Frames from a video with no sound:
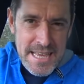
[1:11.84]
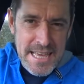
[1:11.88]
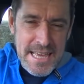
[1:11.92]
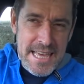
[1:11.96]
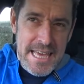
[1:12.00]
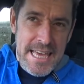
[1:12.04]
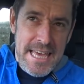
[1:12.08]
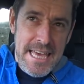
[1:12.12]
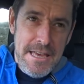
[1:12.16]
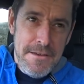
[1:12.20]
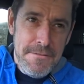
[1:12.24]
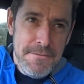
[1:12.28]

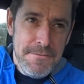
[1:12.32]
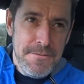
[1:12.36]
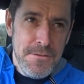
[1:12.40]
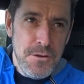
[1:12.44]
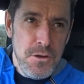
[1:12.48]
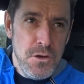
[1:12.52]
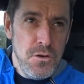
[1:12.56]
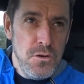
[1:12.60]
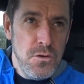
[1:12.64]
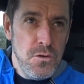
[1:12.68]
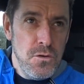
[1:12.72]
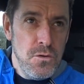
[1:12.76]
if
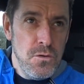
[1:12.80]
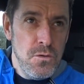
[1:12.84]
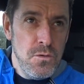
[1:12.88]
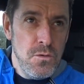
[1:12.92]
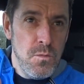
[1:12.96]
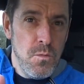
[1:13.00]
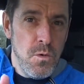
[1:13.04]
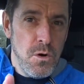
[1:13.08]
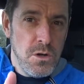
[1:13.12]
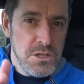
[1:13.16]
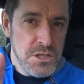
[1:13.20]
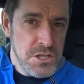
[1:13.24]
you
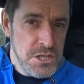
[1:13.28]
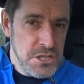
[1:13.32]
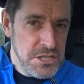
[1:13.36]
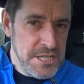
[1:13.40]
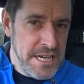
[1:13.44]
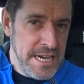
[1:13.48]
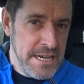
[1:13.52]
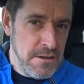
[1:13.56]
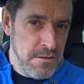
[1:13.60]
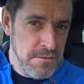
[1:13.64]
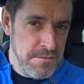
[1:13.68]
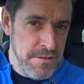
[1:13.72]
watch the
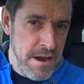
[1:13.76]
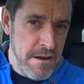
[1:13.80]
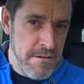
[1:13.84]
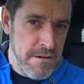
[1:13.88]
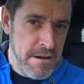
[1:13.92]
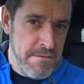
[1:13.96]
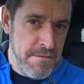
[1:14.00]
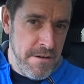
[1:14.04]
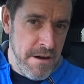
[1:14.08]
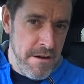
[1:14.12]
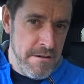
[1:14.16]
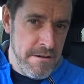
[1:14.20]
channel
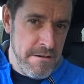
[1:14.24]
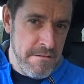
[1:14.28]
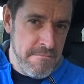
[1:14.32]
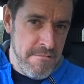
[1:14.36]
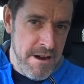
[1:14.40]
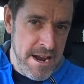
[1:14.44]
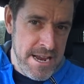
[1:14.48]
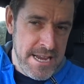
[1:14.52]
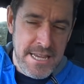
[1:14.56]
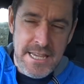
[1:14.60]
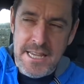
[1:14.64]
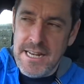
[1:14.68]
very, very
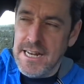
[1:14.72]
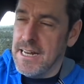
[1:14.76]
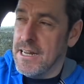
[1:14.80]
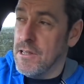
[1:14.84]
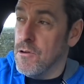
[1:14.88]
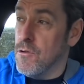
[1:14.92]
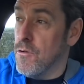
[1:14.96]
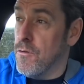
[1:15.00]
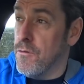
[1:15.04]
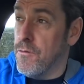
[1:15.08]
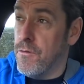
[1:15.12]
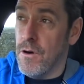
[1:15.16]
regularly
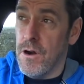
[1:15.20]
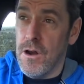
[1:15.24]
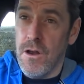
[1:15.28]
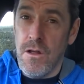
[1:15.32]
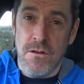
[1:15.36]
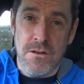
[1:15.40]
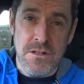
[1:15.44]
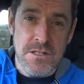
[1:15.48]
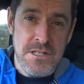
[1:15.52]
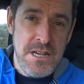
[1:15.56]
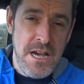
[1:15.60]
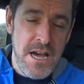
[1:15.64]
or for a
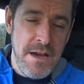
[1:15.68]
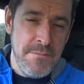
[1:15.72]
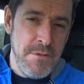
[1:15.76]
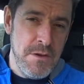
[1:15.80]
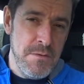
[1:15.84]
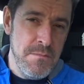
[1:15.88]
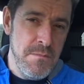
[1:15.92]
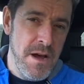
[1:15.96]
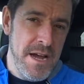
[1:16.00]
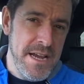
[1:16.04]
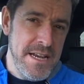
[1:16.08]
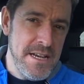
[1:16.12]
long time,
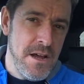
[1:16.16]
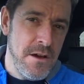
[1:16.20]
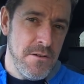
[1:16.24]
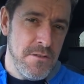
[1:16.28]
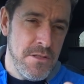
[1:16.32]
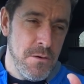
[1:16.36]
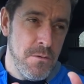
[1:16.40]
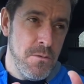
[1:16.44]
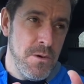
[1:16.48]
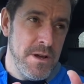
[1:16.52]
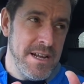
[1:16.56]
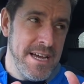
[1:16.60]
you might know
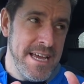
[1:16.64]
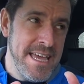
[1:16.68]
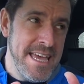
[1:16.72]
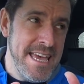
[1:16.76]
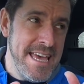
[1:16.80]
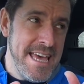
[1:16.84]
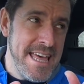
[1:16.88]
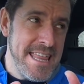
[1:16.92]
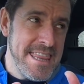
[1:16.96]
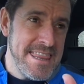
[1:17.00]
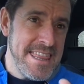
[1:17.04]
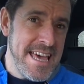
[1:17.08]
that when I
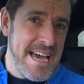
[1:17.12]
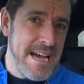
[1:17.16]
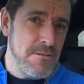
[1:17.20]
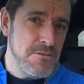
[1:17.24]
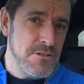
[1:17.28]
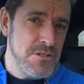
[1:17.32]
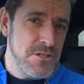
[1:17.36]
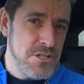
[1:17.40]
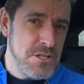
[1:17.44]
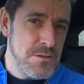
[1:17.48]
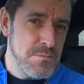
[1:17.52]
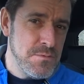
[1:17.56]
hit
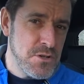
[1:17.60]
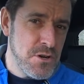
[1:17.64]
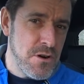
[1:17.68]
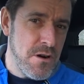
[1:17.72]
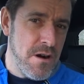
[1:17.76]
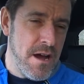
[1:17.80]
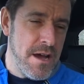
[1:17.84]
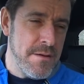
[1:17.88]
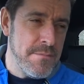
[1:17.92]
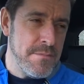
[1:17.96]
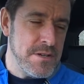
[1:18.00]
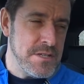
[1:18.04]
1,000
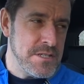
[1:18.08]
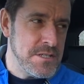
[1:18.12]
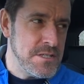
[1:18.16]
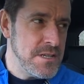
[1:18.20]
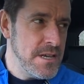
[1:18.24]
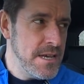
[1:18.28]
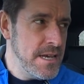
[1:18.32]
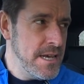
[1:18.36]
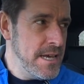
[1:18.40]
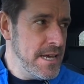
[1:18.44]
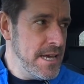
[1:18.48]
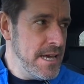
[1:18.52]
subscribers,
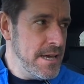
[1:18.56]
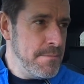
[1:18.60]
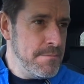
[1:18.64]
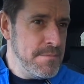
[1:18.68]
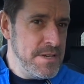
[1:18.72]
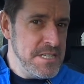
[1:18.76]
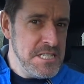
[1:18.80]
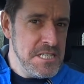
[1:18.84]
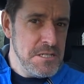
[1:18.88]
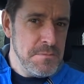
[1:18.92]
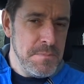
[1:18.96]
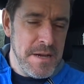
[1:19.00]

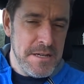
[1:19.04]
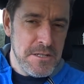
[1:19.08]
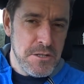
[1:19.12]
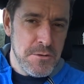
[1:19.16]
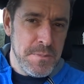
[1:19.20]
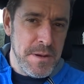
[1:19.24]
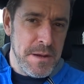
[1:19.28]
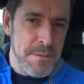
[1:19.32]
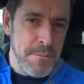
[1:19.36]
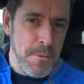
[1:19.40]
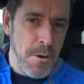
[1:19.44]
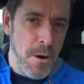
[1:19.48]
Mrs.
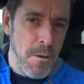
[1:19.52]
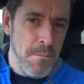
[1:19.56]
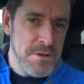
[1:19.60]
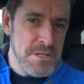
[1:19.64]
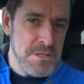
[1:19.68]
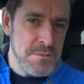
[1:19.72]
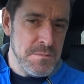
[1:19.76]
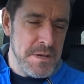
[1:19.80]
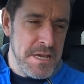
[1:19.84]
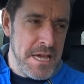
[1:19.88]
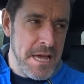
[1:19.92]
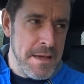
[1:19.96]
Petroped
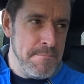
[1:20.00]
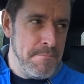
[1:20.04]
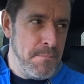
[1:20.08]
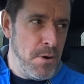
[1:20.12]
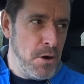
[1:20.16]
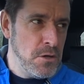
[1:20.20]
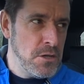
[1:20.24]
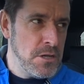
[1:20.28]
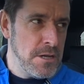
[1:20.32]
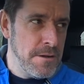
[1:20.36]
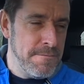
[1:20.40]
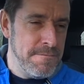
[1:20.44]
promised me a
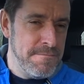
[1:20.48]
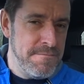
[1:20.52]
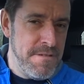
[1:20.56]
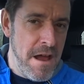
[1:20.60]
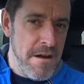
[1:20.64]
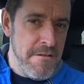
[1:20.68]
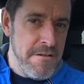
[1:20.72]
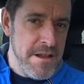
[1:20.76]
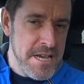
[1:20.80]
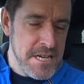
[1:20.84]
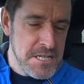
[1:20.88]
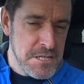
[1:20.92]
bottle of
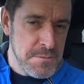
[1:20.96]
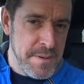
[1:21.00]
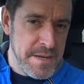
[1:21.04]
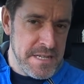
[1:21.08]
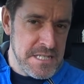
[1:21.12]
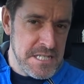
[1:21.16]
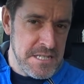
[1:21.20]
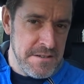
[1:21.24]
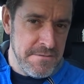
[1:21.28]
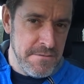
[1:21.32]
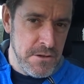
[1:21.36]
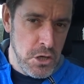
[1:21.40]
very
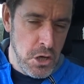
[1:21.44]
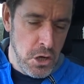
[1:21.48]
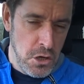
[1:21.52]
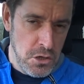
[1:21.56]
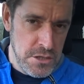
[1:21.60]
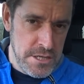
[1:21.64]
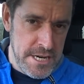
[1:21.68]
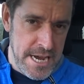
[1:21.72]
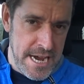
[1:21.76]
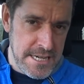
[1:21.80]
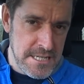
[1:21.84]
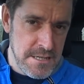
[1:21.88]
expensive
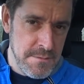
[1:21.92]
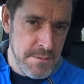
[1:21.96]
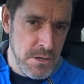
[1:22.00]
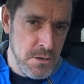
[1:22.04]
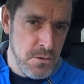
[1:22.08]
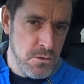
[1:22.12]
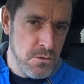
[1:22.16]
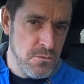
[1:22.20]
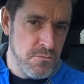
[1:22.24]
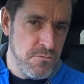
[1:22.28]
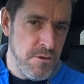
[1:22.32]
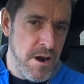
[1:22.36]
cognac, something
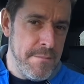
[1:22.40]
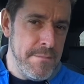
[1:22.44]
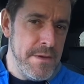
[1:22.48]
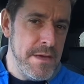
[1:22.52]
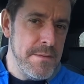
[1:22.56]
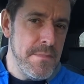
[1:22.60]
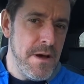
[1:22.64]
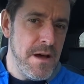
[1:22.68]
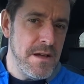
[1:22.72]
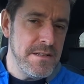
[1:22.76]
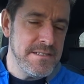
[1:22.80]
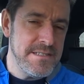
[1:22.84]
called Remy
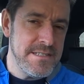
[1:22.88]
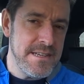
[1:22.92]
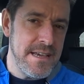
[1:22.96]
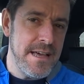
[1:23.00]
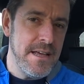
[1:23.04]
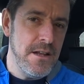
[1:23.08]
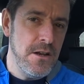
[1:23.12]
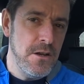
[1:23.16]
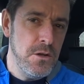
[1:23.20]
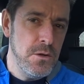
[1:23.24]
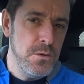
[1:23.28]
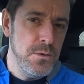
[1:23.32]

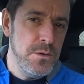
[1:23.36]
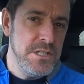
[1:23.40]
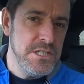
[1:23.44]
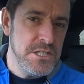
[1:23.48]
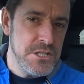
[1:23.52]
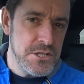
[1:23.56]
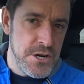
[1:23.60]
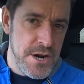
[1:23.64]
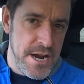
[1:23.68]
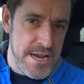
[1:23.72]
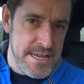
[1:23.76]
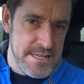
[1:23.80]
Martin Louis
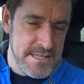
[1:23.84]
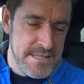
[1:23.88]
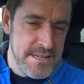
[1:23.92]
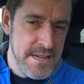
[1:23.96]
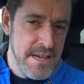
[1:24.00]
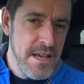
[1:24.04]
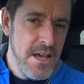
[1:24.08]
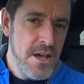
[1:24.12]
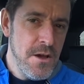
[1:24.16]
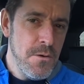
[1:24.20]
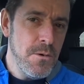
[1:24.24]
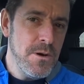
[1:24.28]
XIII,
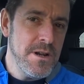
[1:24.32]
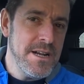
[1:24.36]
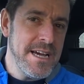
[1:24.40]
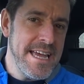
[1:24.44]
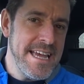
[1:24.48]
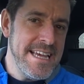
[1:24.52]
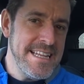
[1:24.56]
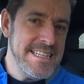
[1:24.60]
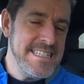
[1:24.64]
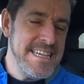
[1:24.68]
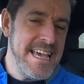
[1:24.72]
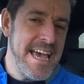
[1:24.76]
when I
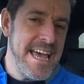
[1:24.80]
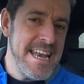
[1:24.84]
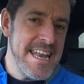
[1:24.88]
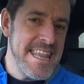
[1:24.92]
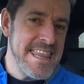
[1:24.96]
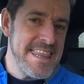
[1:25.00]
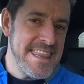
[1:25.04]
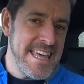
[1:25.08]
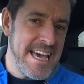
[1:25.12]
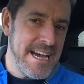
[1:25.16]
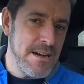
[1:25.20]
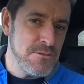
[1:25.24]
hit
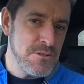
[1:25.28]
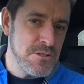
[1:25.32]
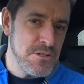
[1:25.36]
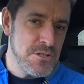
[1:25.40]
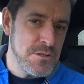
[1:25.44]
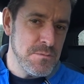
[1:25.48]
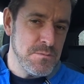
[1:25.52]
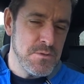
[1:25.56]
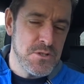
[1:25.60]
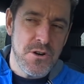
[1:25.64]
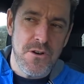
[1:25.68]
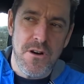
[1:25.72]
10,000
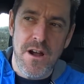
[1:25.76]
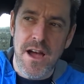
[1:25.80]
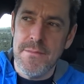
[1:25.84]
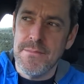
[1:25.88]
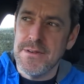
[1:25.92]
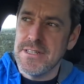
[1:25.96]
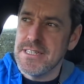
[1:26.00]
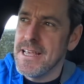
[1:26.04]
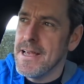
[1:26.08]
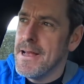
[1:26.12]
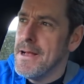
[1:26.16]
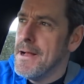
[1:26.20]

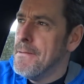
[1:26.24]
subscribers.